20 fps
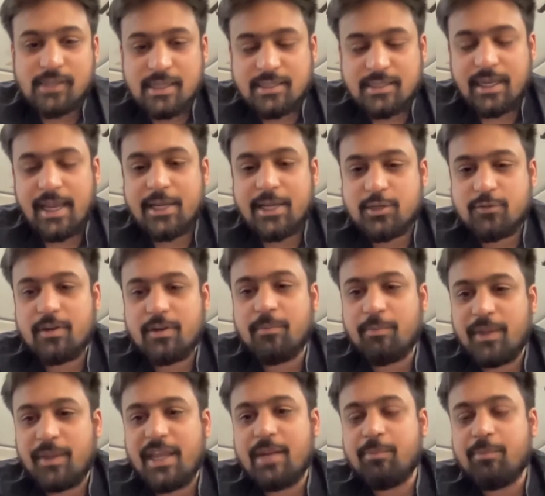Saskatchewan
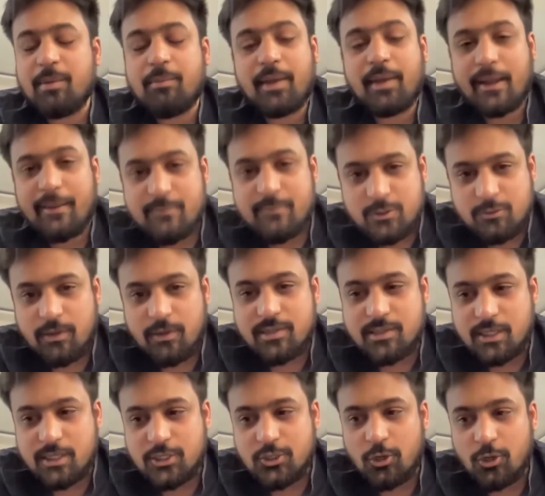PNP becomes
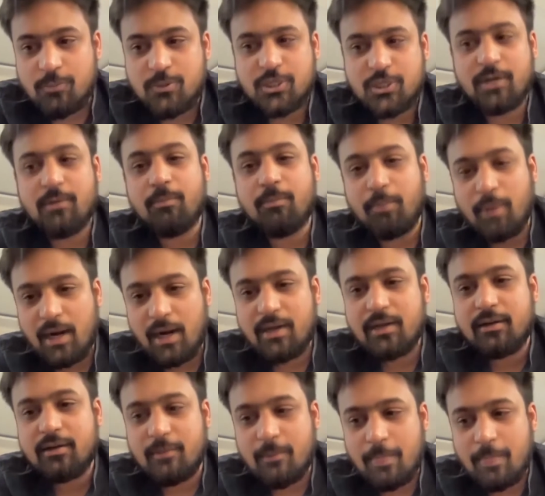one such option,
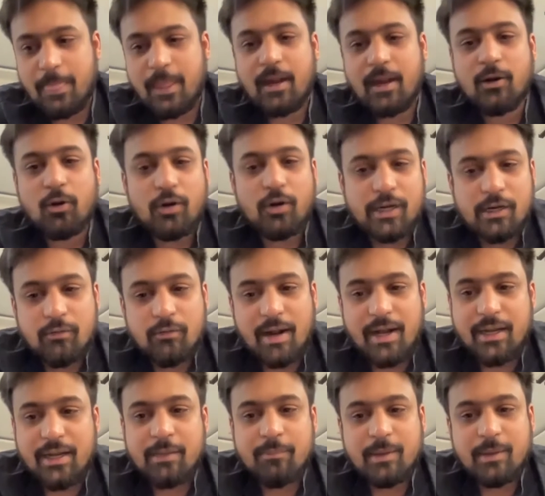but they are not
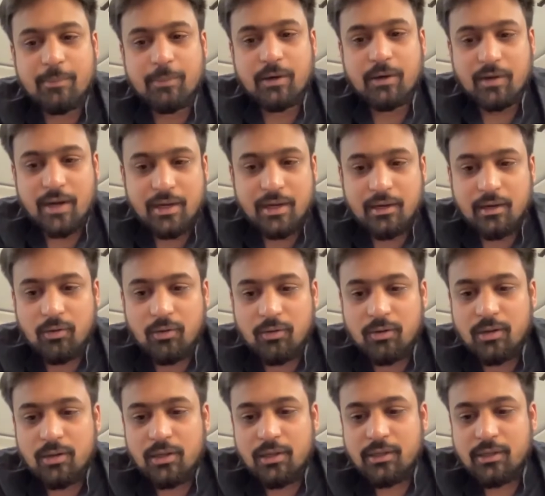inviting people right now.